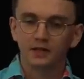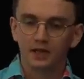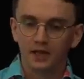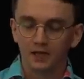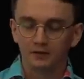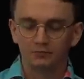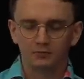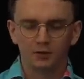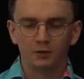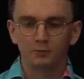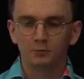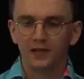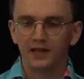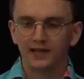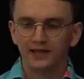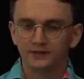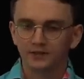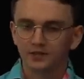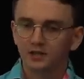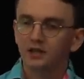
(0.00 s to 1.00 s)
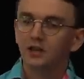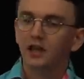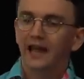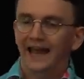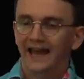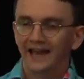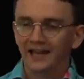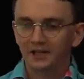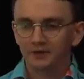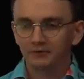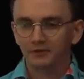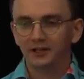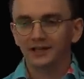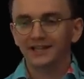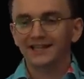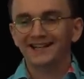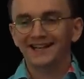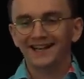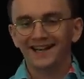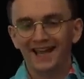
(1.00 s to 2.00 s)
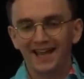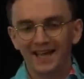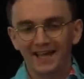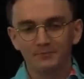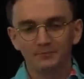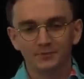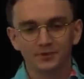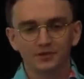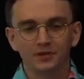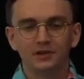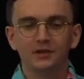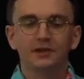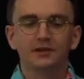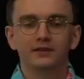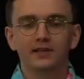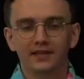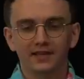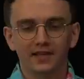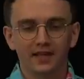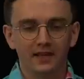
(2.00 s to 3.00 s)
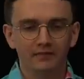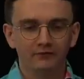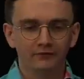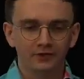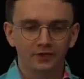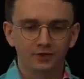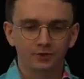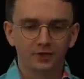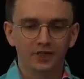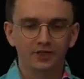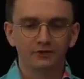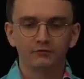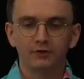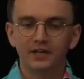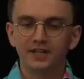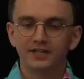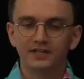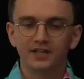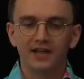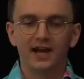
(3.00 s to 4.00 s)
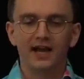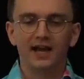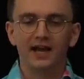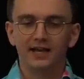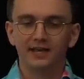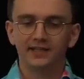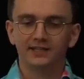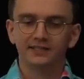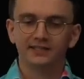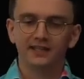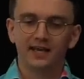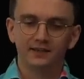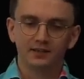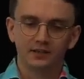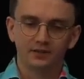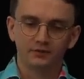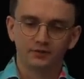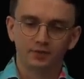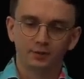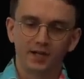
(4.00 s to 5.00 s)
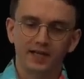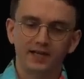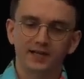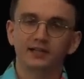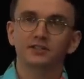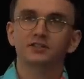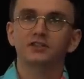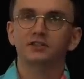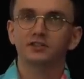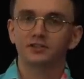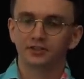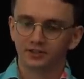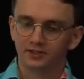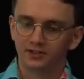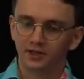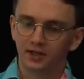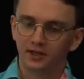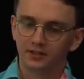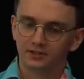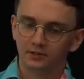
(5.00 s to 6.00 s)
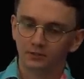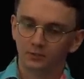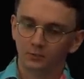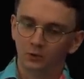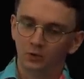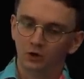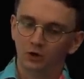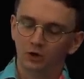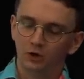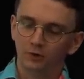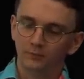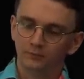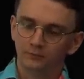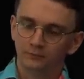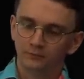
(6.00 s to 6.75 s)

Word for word: uh, complains accurately claims that the infantry had reached their highest standard of training since the start of the war.